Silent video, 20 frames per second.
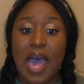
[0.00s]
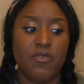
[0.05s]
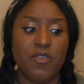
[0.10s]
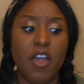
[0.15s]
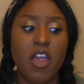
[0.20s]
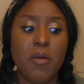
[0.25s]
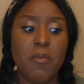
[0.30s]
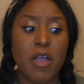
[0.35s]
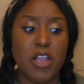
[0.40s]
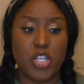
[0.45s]

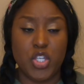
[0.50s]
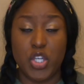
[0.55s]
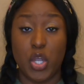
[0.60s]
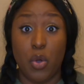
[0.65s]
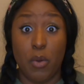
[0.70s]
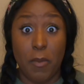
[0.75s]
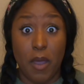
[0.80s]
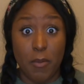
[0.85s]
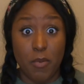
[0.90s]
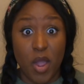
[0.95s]
Very much
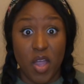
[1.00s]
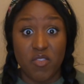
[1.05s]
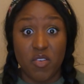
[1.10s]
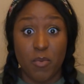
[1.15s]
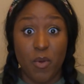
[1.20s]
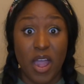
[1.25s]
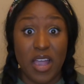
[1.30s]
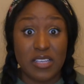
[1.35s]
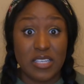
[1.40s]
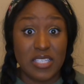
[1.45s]
so in my
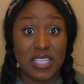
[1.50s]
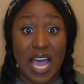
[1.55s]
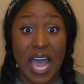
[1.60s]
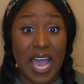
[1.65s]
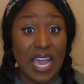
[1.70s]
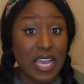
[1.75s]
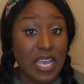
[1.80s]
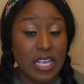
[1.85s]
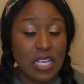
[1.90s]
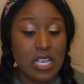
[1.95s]
private practice.
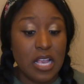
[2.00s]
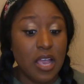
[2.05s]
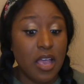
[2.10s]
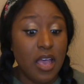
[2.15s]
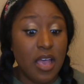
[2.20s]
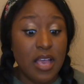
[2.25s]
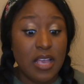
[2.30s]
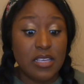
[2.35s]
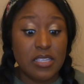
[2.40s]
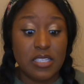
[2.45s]
I can
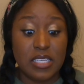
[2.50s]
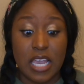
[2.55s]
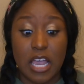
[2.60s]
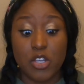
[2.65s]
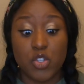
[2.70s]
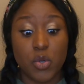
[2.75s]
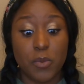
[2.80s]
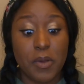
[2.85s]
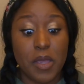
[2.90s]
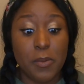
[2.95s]

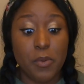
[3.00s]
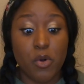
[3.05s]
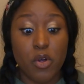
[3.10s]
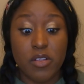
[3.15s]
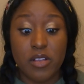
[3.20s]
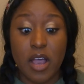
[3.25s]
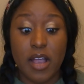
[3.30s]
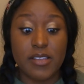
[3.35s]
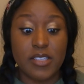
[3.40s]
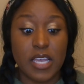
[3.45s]
schedule people
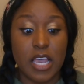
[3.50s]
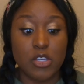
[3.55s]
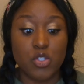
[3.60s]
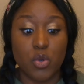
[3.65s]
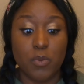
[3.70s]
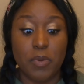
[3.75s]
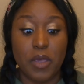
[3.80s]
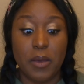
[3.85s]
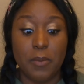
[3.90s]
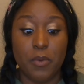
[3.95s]
or not
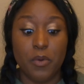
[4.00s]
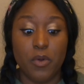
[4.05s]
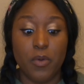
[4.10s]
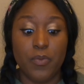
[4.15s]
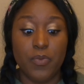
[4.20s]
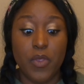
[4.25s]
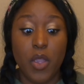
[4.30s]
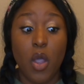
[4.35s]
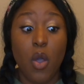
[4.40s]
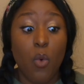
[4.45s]
schedule
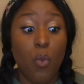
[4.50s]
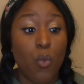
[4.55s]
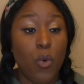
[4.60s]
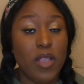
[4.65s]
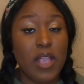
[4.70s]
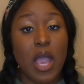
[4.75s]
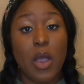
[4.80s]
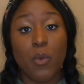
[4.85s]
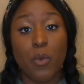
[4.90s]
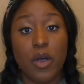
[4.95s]
people
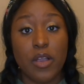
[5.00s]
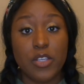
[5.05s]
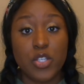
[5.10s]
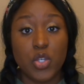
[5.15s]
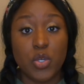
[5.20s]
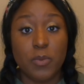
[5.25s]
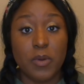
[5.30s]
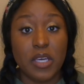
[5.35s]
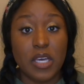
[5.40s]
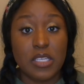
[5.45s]
when I want
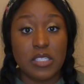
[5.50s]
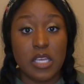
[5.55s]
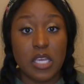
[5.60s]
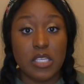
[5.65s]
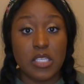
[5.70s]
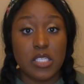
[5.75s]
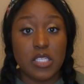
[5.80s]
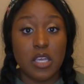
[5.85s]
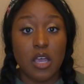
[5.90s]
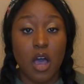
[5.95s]
to because
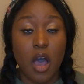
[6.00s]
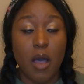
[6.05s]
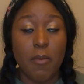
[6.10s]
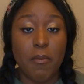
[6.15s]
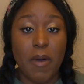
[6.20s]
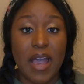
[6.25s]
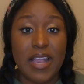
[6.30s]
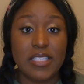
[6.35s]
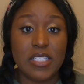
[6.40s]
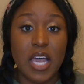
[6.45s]
it's on
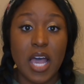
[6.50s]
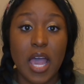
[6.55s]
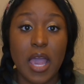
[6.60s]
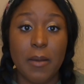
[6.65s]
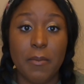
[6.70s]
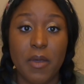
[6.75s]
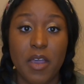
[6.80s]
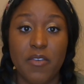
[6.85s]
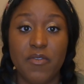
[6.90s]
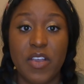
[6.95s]
my
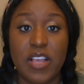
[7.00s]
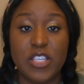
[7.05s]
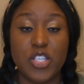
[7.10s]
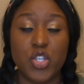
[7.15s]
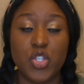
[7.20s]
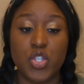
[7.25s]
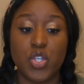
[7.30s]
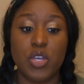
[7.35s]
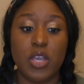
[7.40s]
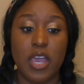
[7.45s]
time.
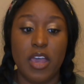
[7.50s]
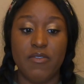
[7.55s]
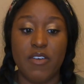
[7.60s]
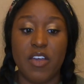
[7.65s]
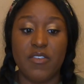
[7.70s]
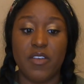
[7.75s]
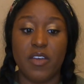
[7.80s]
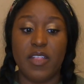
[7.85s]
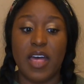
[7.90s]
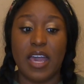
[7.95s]
If
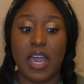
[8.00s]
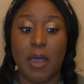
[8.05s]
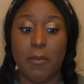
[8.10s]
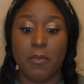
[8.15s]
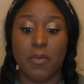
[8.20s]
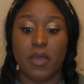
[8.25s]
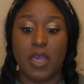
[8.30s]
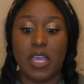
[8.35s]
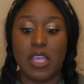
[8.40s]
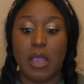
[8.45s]
I feel like
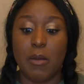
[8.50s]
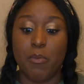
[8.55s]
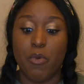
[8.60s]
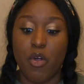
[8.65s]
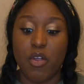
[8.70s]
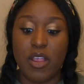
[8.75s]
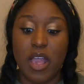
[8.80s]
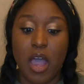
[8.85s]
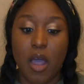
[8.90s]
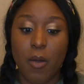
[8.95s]
I'm getting
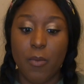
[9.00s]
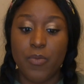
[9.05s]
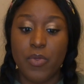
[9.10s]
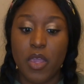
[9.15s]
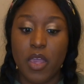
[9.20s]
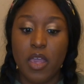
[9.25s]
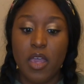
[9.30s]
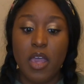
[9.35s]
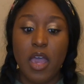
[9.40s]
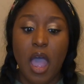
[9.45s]
burnout,
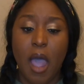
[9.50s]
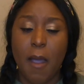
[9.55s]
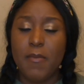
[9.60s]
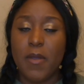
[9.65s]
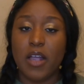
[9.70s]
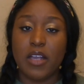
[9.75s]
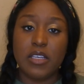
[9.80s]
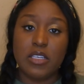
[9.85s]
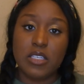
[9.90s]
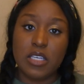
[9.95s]
I'm
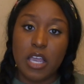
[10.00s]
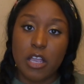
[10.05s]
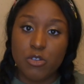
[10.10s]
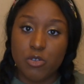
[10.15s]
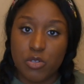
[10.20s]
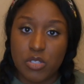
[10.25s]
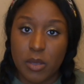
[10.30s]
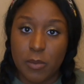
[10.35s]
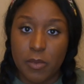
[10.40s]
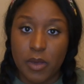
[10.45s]
not going to
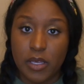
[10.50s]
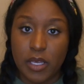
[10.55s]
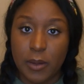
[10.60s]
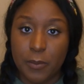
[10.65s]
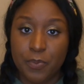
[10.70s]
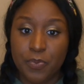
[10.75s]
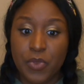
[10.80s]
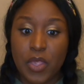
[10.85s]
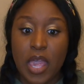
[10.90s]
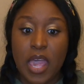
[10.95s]
schedule
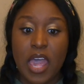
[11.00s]
somebody.